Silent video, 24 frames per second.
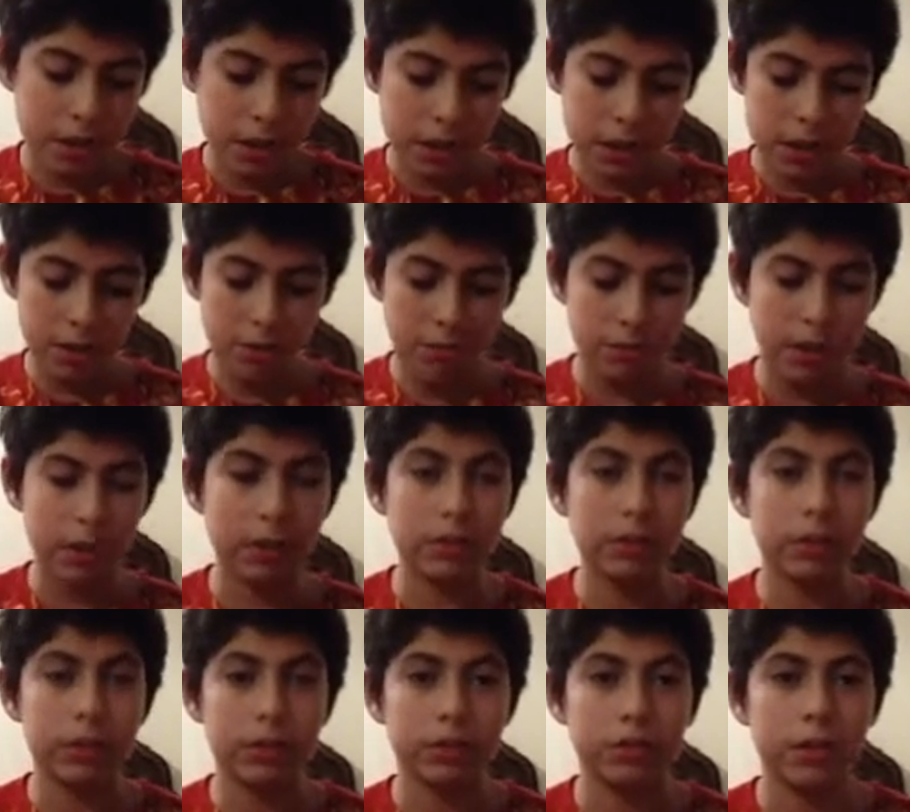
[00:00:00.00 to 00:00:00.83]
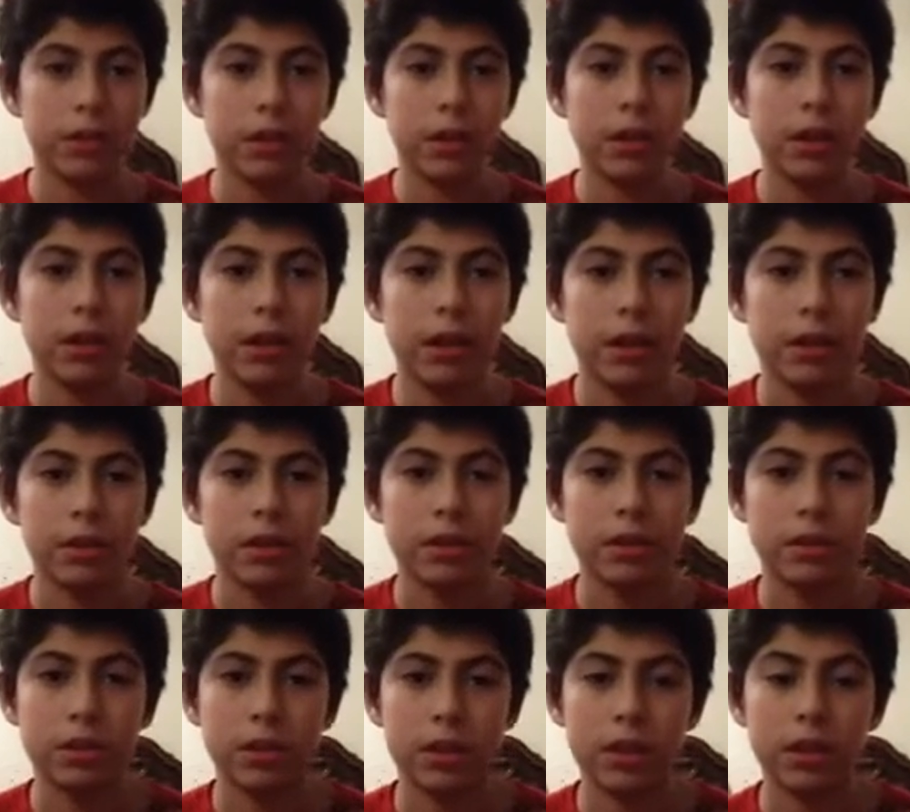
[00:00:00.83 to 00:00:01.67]
and Wells is
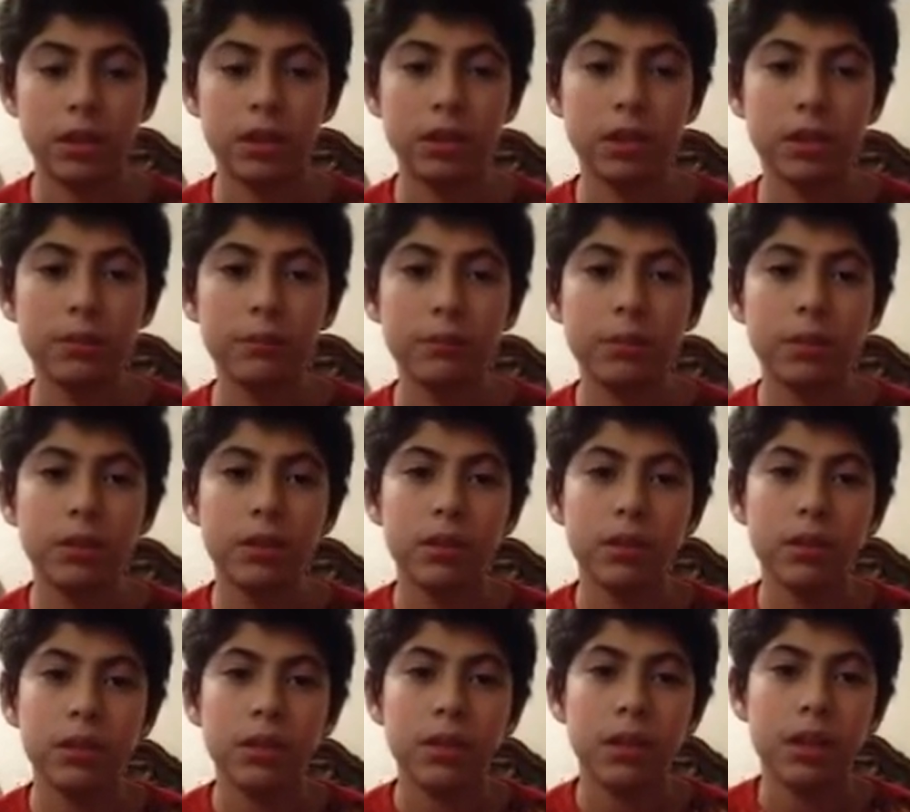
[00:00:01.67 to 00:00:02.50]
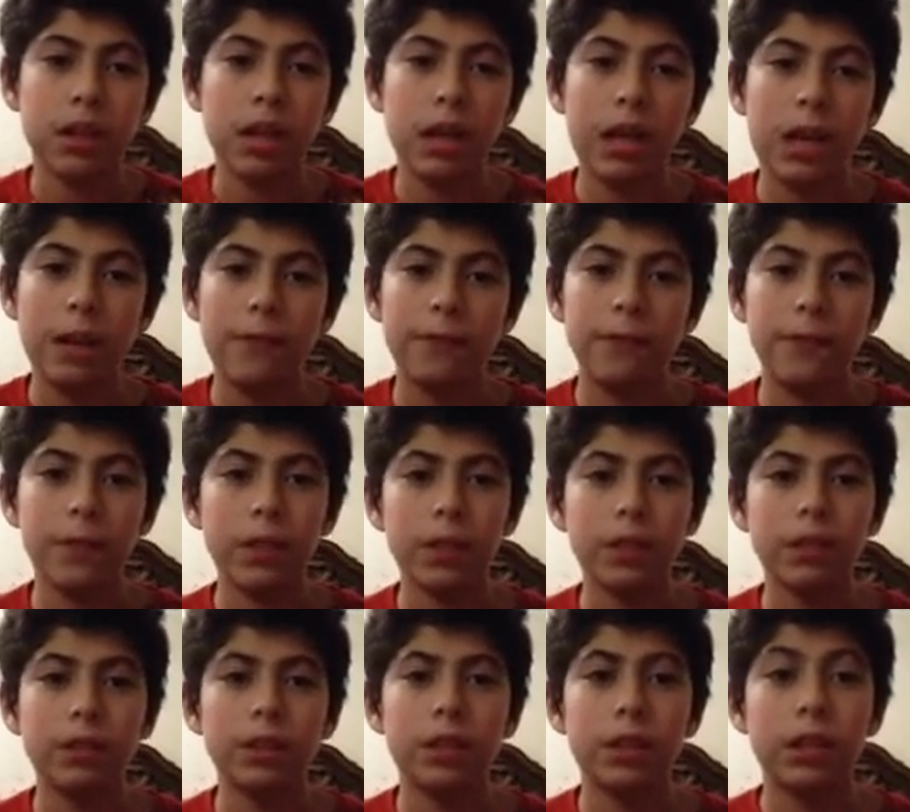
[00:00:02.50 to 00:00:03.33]
seeing them have
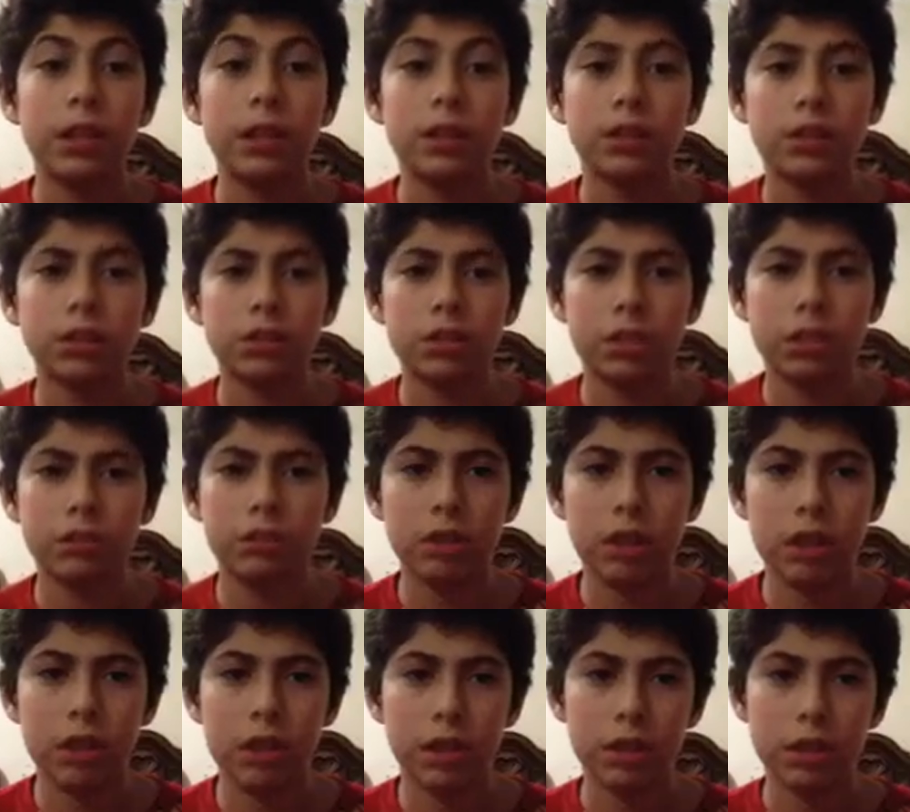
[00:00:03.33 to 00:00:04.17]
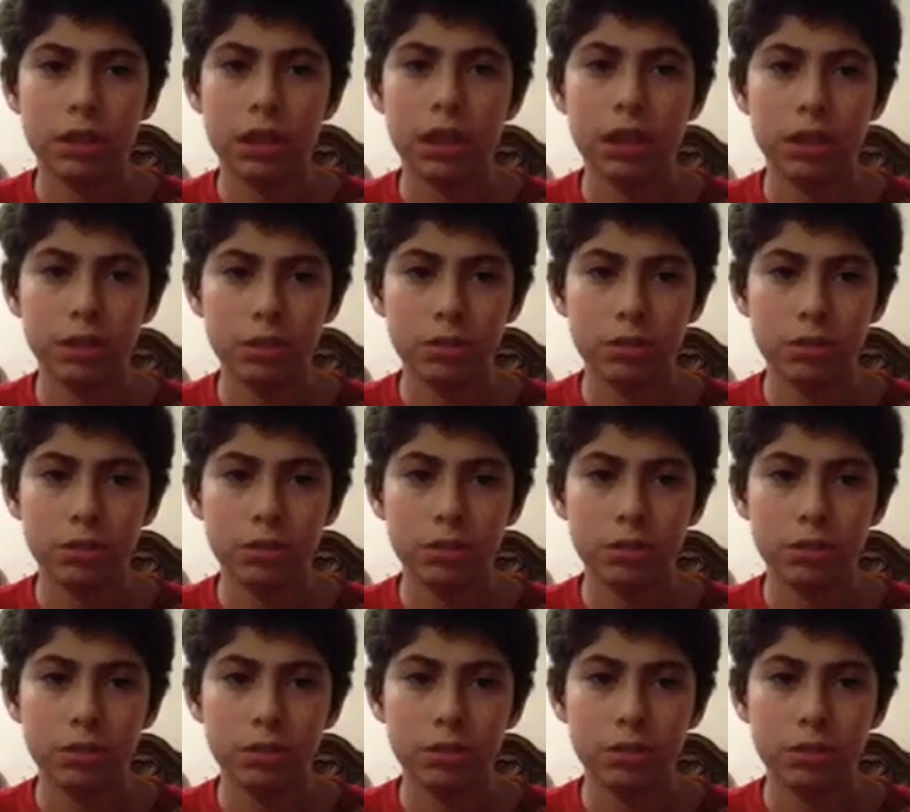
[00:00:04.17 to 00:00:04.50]
fun, and it turns out that he is